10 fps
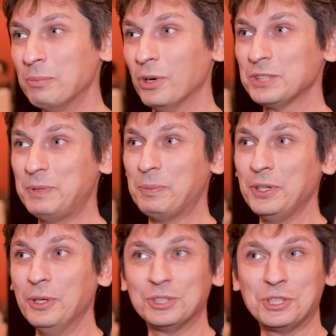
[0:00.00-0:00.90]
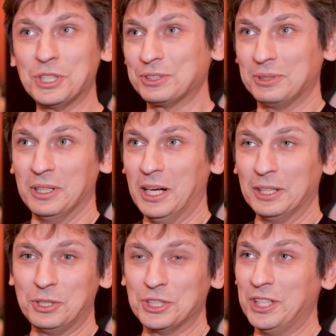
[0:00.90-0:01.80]
Most people use it just a
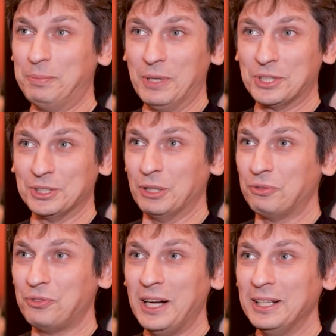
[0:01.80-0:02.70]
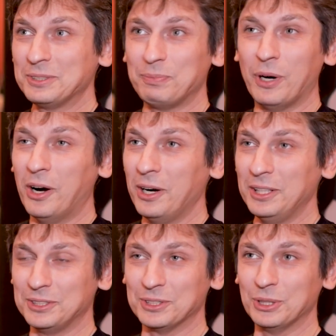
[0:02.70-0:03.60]
lot to just take pictures of their friends,
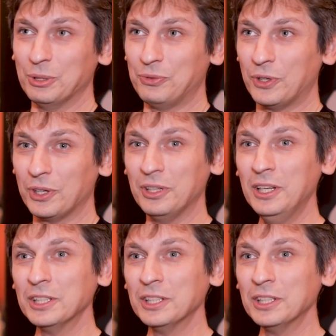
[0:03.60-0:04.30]
parties, and so forth.